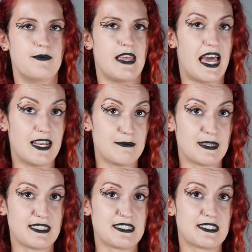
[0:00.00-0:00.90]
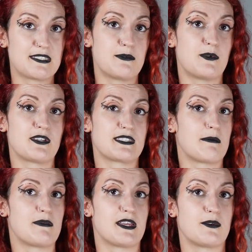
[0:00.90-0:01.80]
elements was
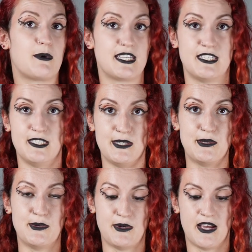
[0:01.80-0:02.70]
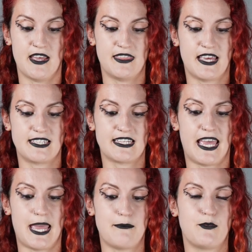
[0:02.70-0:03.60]
something quite new that
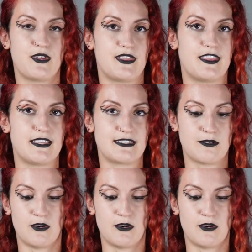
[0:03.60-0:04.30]
came with this